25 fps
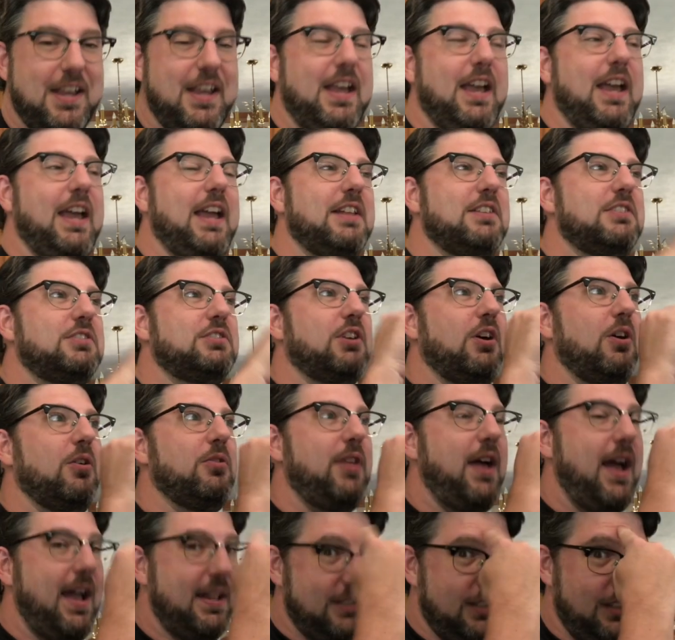And so
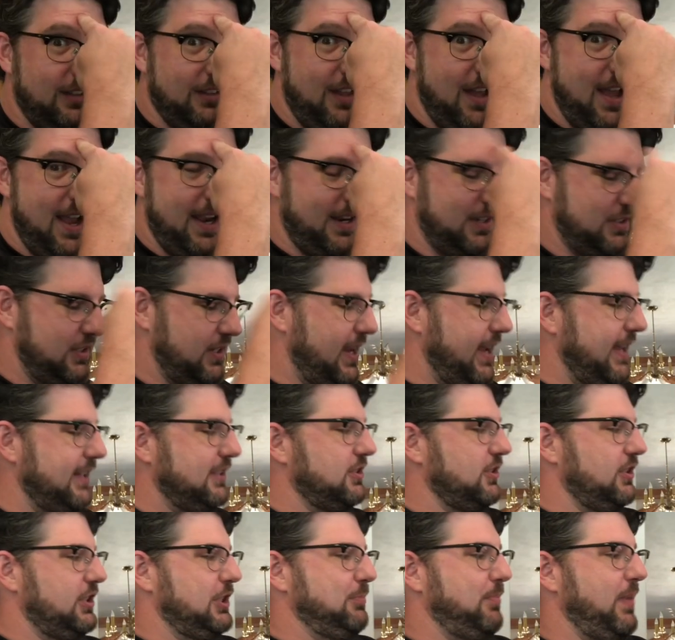that's a lot, because kids
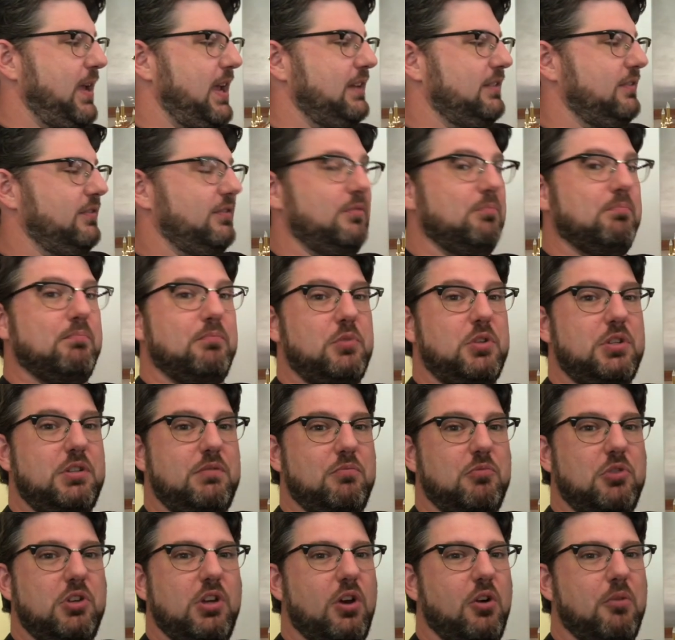just spent,
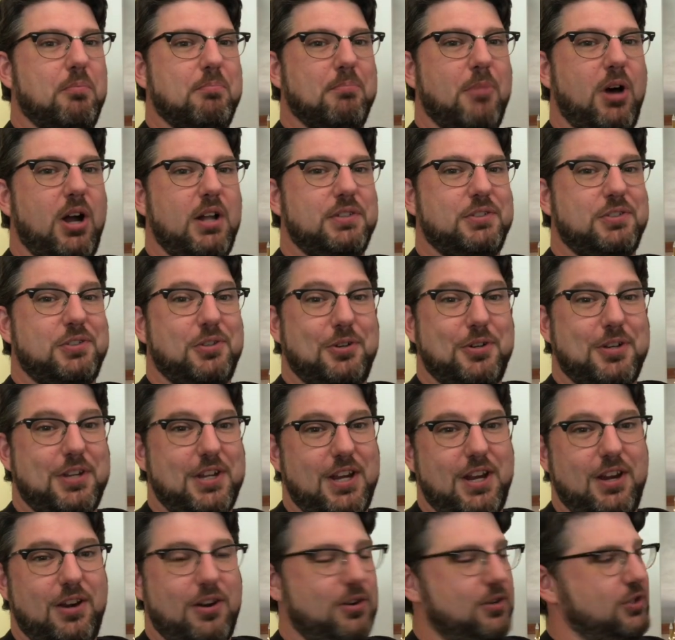months or
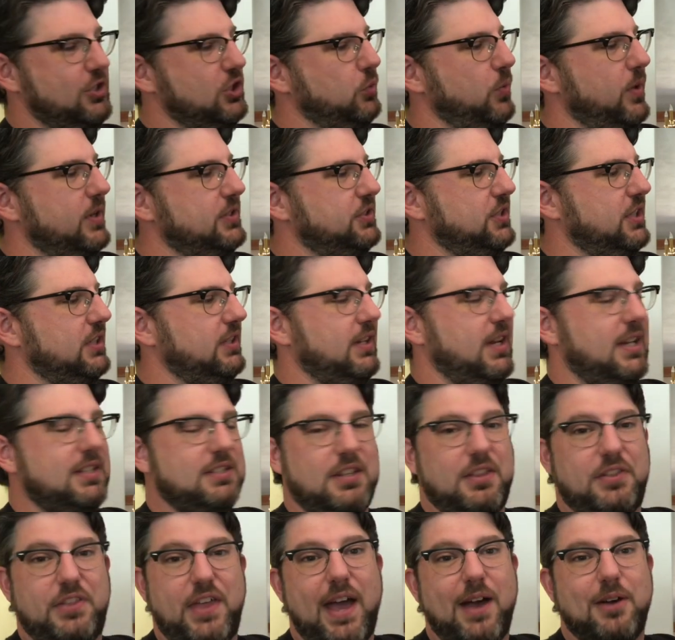years twisting these
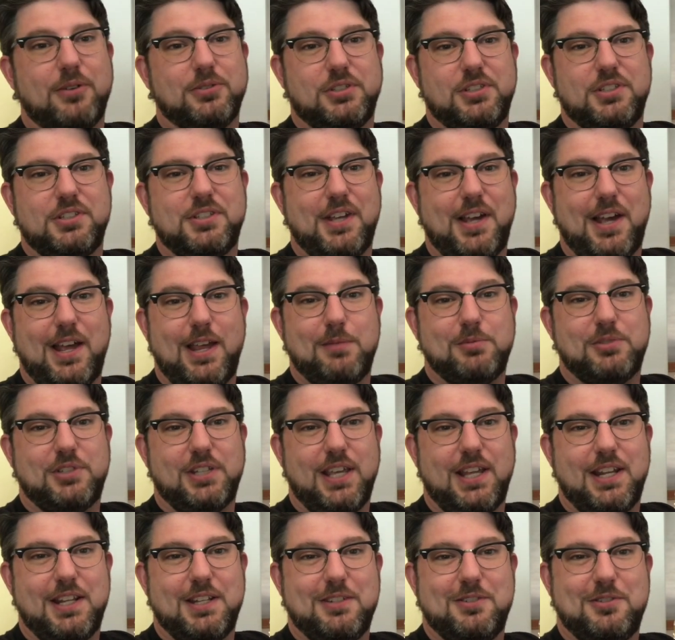1,000 times to
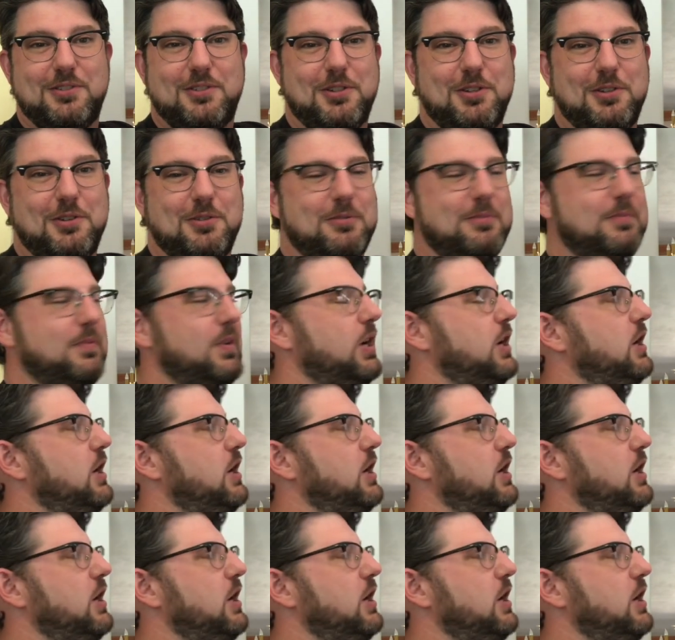get it in tune.